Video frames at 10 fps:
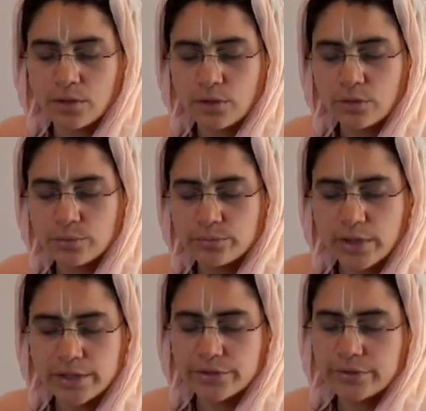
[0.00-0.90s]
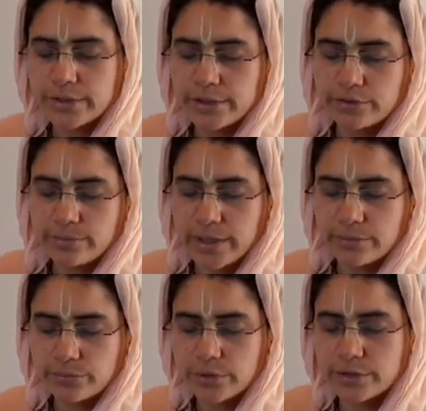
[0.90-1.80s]
O brother, hear
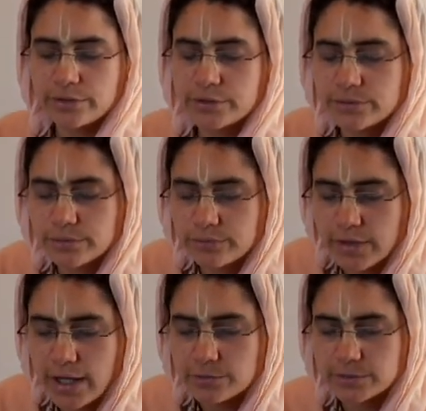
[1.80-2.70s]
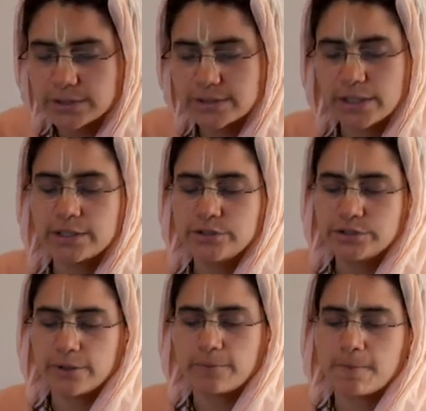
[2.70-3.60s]
my words with rapt
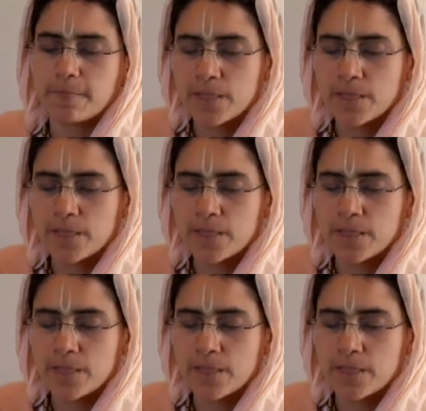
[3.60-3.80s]
attention.